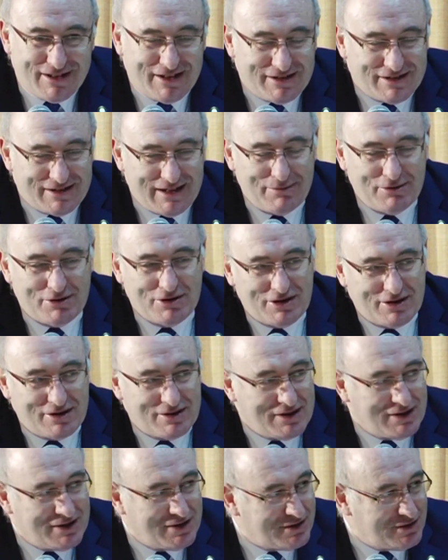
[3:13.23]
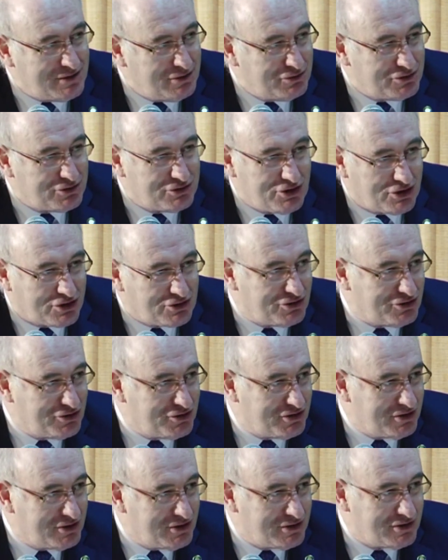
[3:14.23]
establishing these new
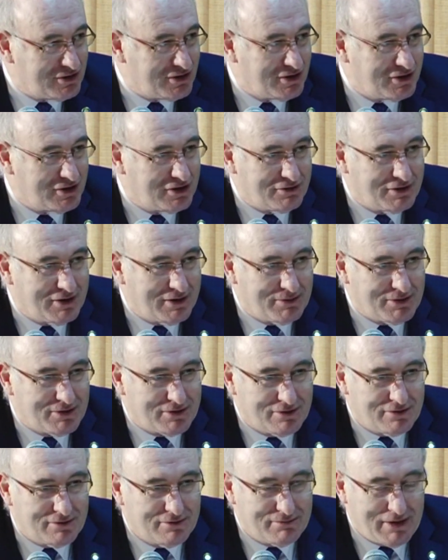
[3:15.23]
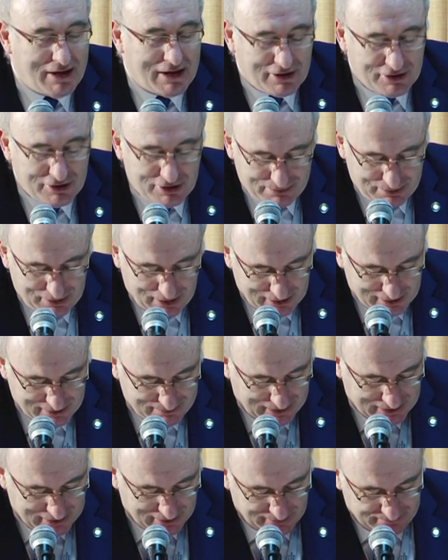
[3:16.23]
structures so that you're able to market your products
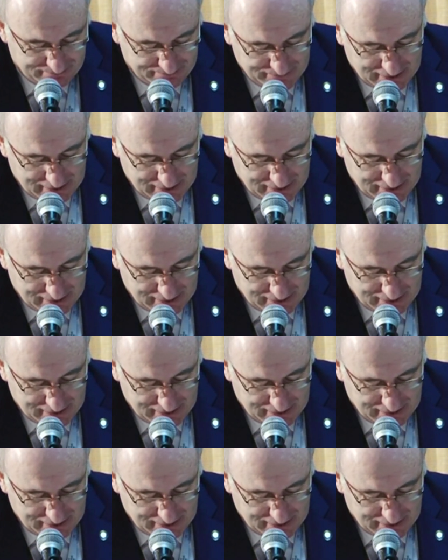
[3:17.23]
better.